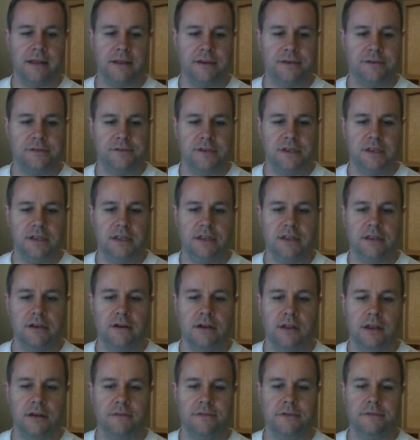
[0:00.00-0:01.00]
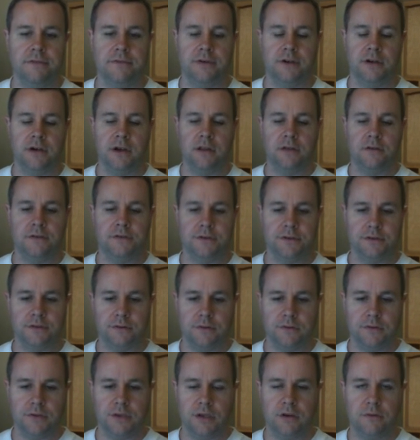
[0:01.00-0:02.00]
And you'll see that they all have different colors
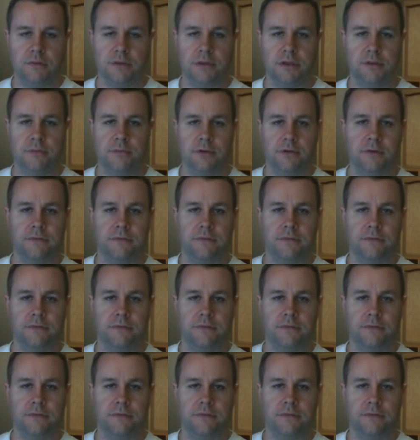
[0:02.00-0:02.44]
associated with them.